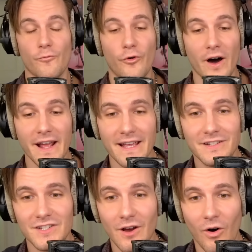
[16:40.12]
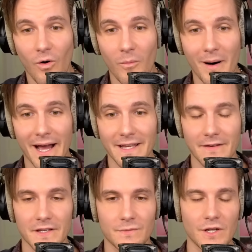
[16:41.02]
What age? Oh my
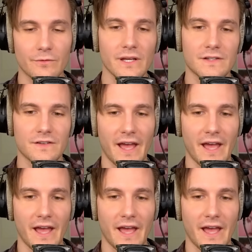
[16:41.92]
god, that's when you reach